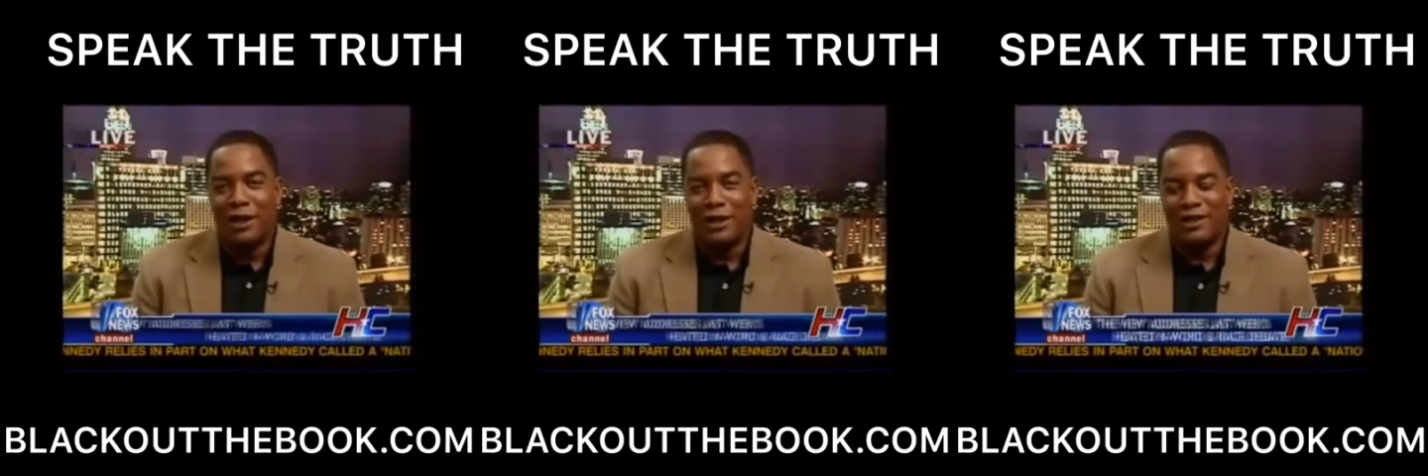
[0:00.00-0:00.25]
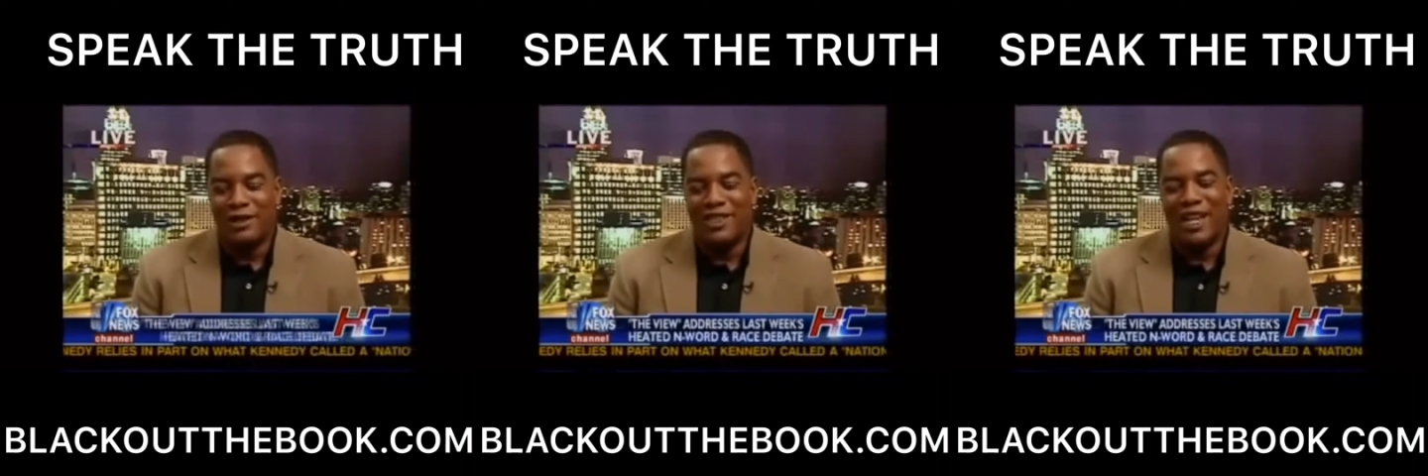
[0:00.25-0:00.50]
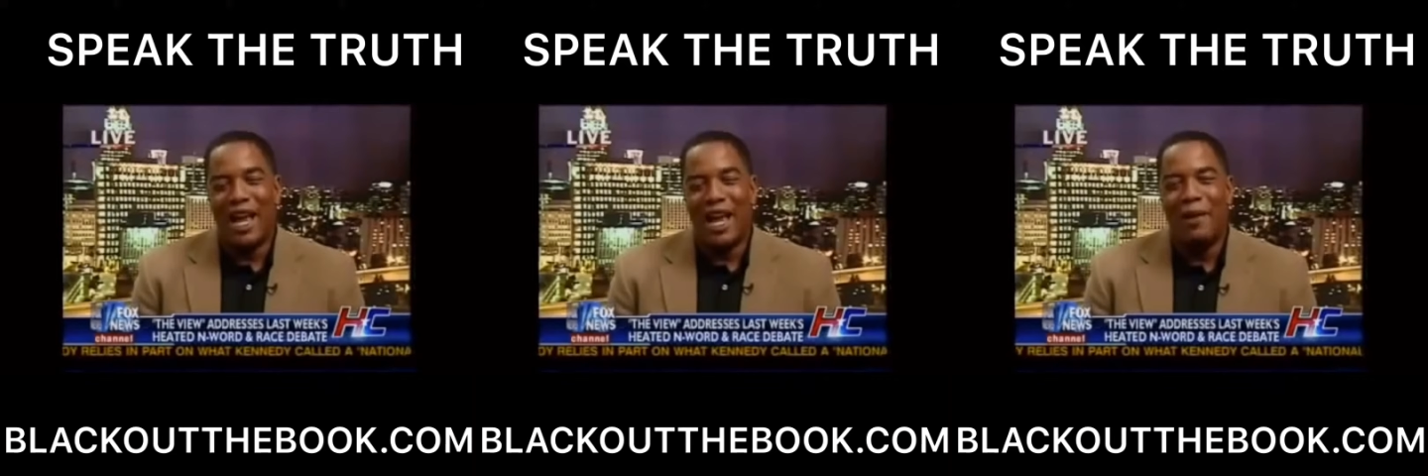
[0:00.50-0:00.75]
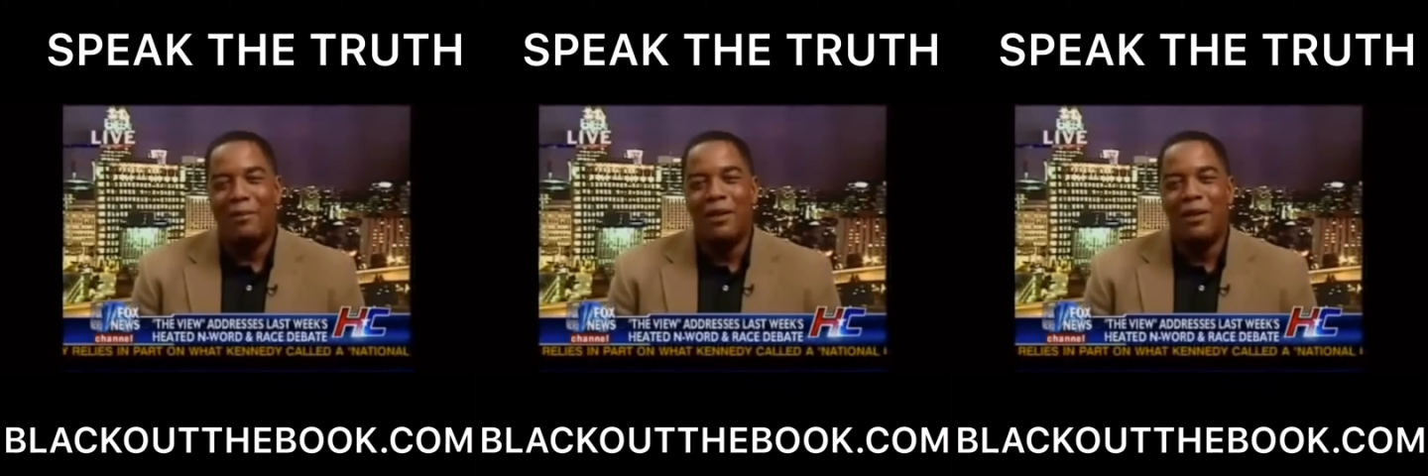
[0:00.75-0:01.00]
And this
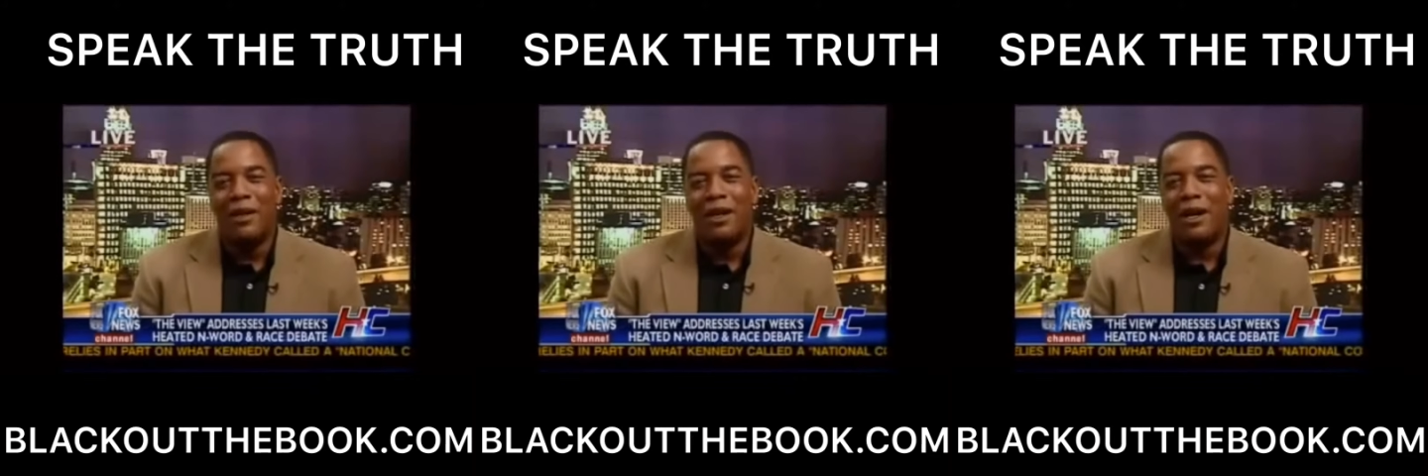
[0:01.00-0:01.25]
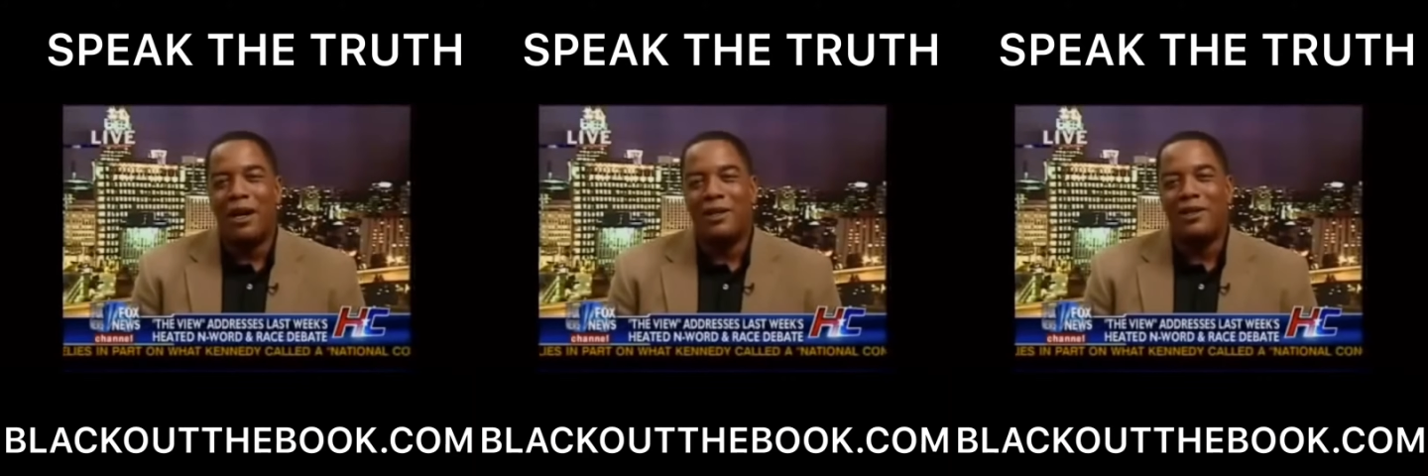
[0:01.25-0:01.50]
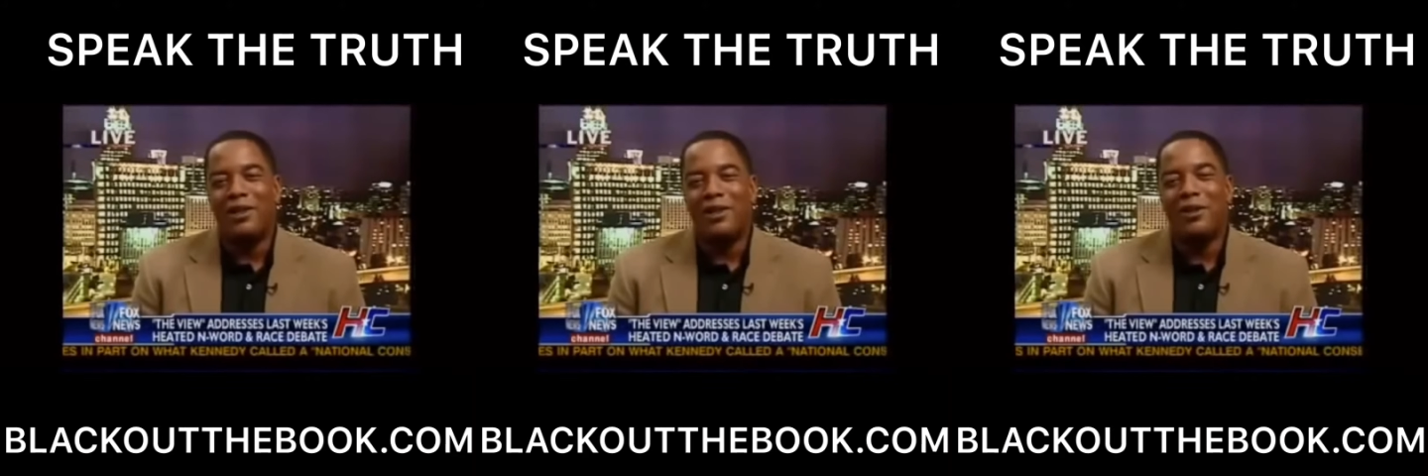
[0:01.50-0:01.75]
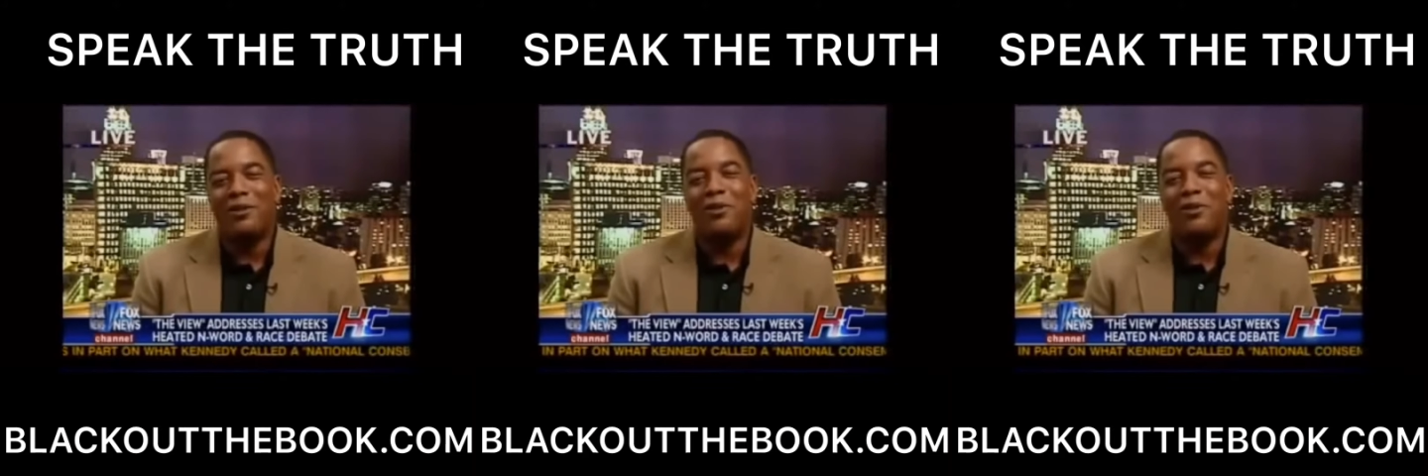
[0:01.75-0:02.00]
time,
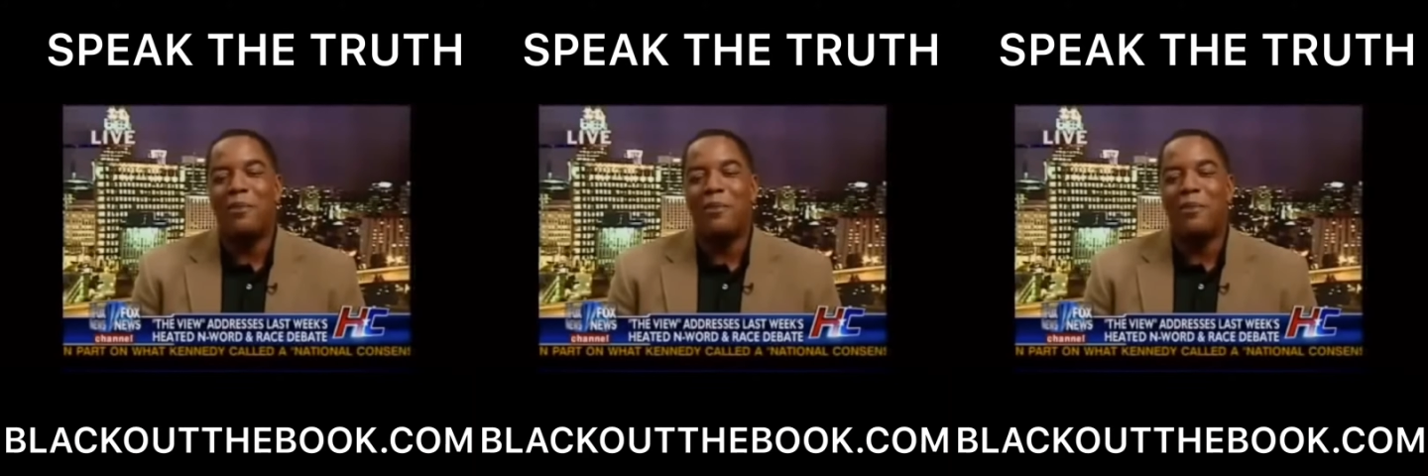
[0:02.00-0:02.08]
you know,